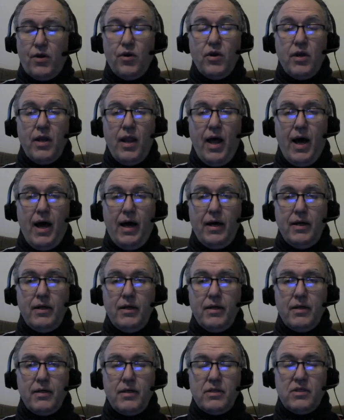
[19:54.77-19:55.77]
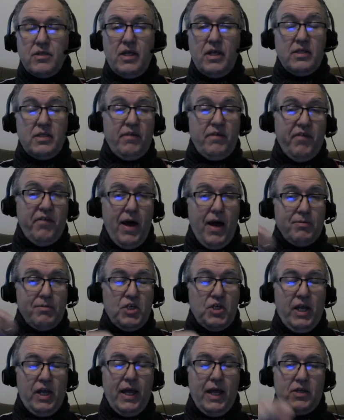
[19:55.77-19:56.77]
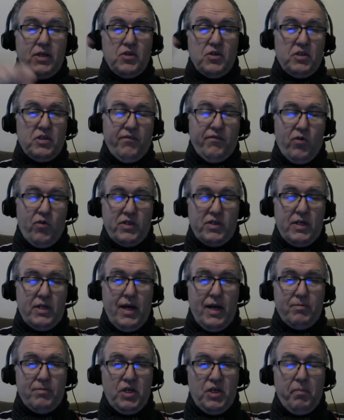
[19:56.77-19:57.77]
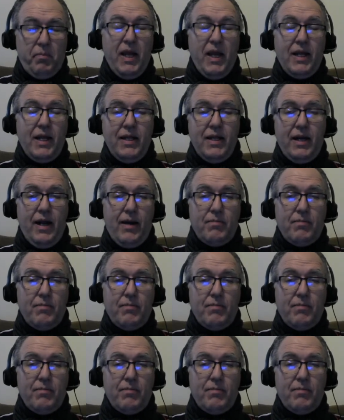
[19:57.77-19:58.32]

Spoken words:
The third law says if object A exerts a force on object B,